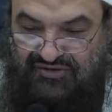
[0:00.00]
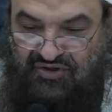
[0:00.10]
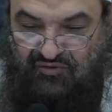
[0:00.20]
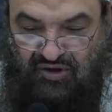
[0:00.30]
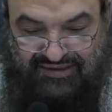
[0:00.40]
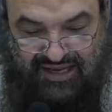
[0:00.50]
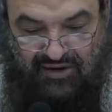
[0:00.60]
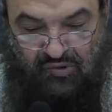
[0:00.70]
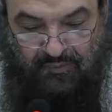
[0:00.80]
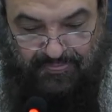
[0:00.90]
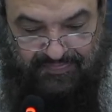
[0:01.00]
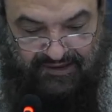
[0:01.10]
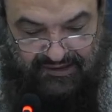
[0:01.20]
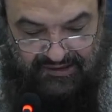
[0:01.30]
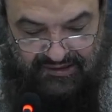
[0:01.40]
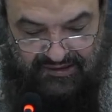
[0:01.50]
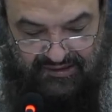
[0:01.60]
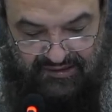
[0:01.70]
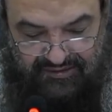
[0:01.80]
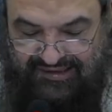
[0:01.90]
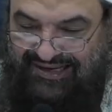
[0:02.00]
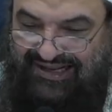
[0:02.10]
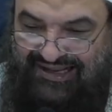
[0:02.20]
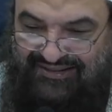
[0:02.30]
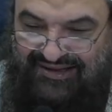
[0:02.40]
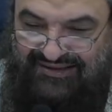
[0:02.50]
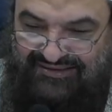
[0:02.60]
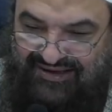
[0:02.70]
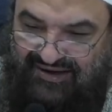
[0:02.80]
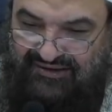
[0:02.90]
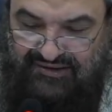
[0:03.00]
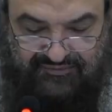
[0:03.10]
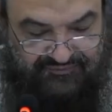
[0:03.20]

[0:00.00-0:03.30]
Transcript: So you got now the tongue,